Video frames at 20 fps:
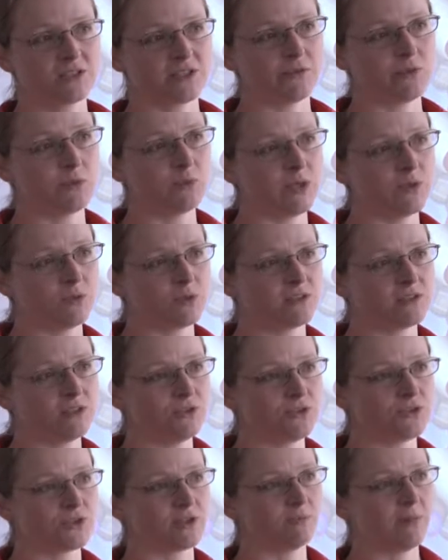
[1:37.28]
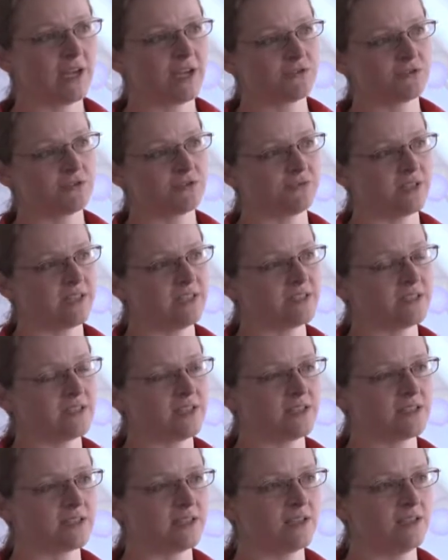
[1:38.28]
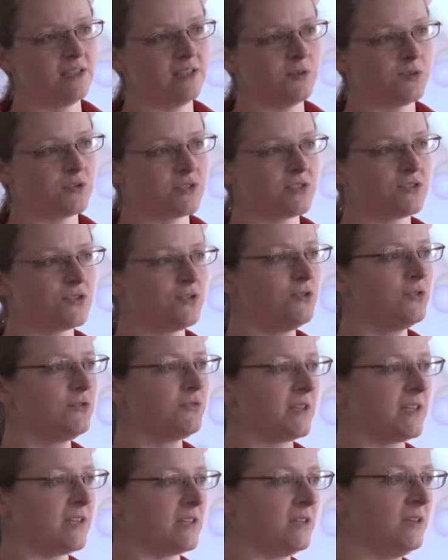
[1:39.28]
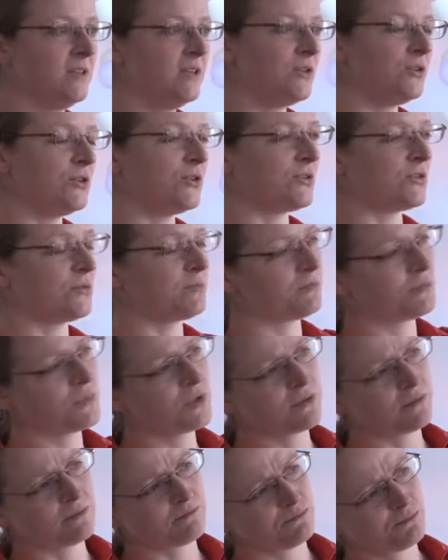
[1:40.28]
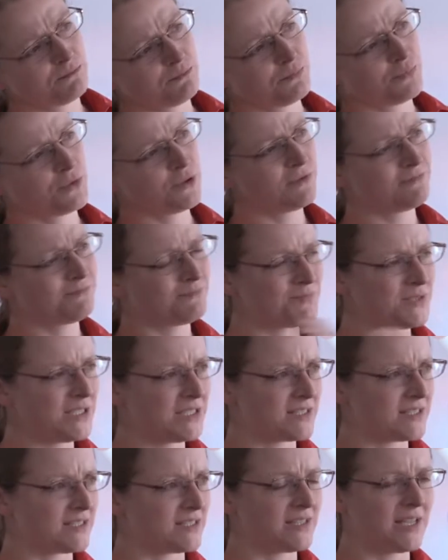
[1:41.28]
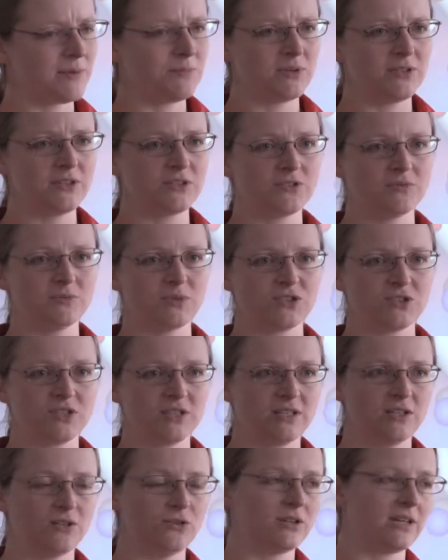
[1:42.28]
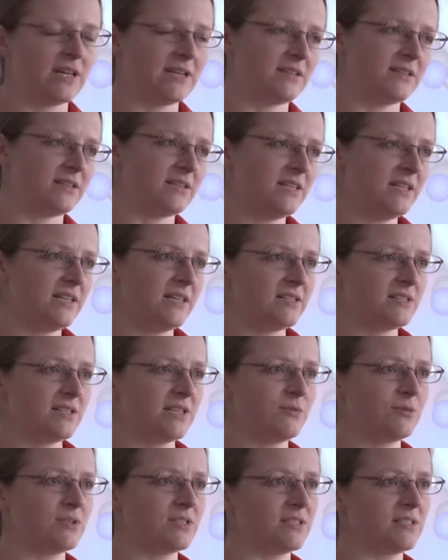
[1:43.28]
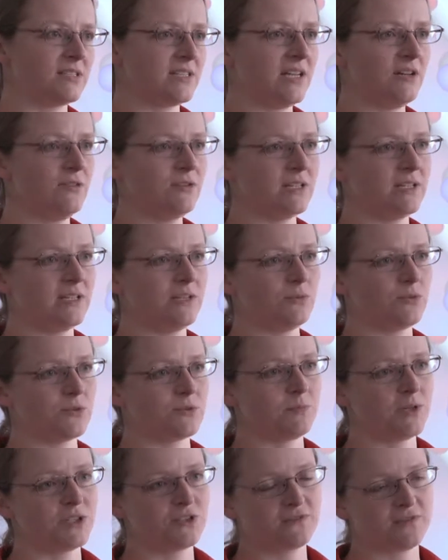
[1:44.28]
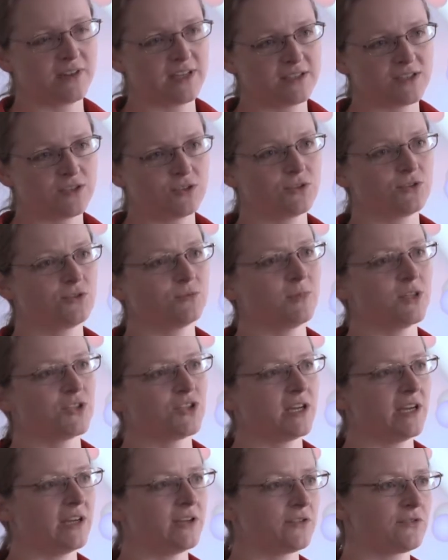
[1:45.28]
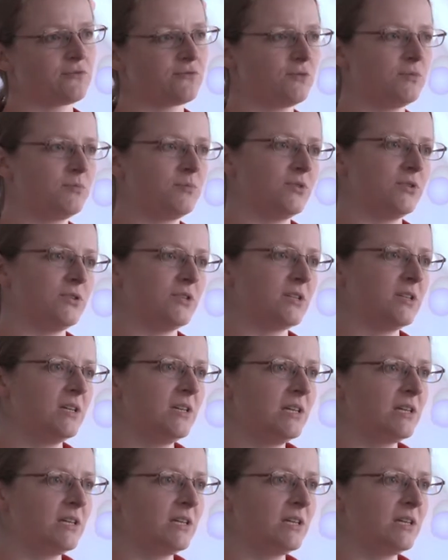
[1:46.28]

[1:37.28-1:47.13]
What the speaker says: So everybody was still using microarrays, and then suddenly there was this new thing. You could put just a sample into the machine, and you get the DNA sequences out, and it was much faster. You could do much higher throughput.